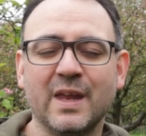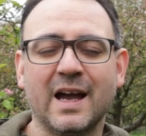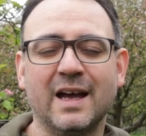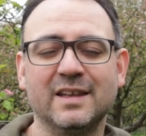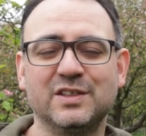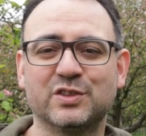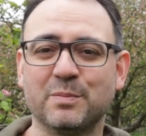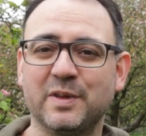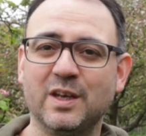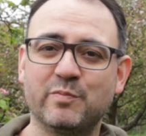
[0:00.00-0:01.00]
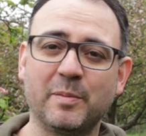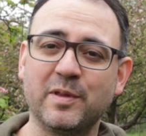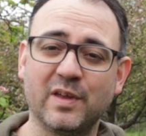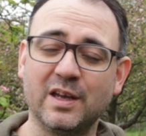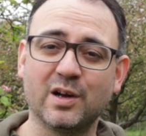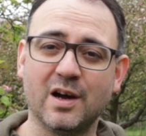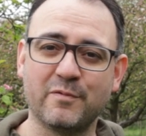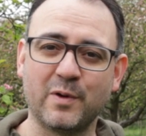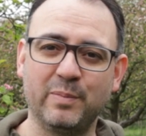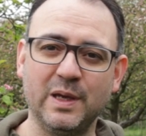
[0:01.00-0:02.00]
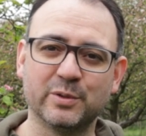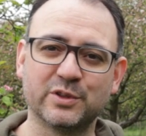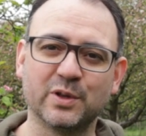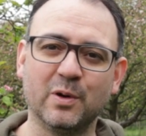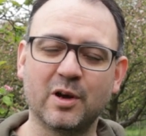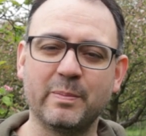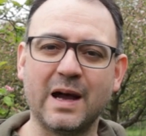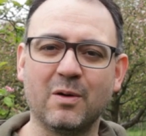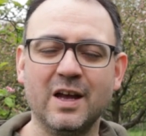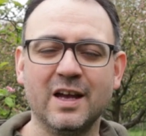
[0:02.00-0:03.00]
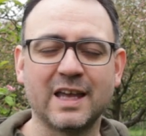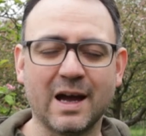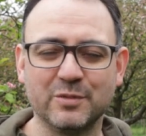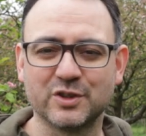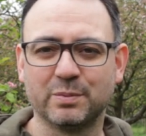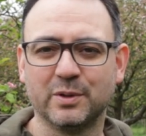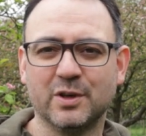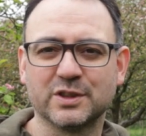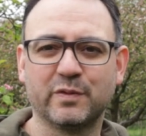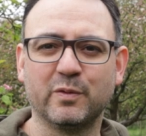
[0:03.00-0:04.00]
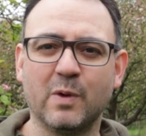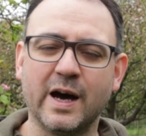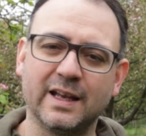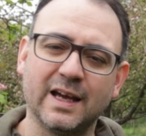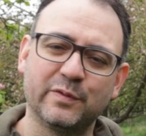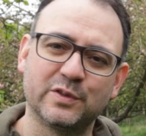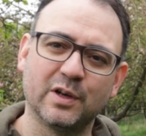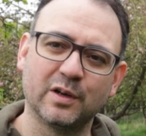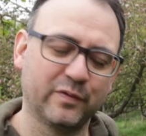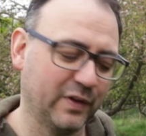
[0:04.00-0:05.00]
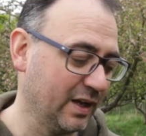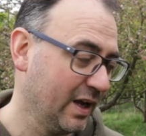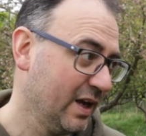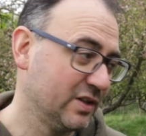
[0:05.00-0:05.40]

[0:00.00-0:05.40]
And this is something you probably think of when people talk about camera supports for wildlife photography.